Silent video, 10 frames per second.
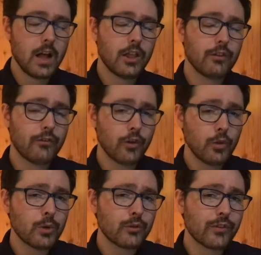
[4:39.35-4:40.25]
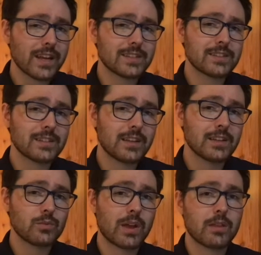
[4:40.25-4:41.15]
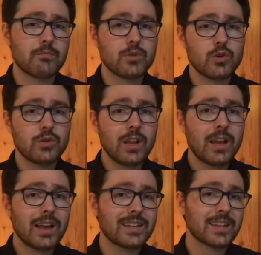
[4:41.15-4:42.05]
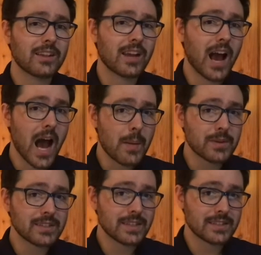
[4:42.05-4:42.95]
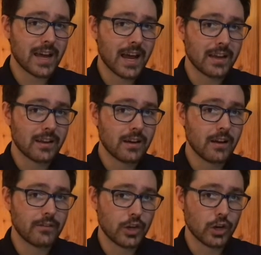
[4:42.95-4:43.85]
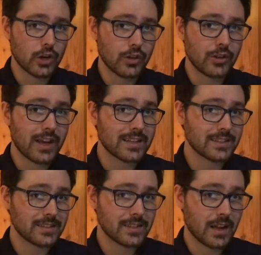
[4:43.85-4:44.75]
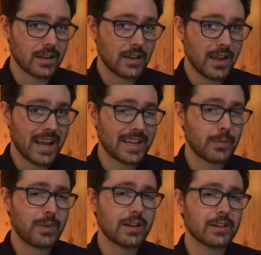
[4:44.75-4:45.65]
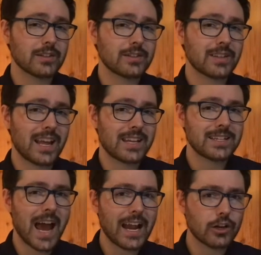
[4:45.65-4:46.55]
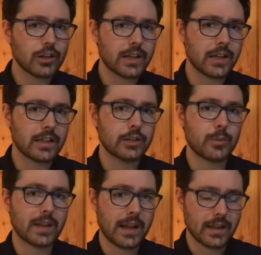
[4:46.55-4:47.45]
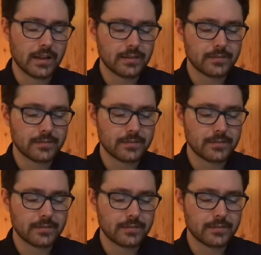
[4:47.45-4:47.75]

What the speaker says: The full moon phase is when the moon is on the opposite side of the Earth as the sun and appears entirely illuminated.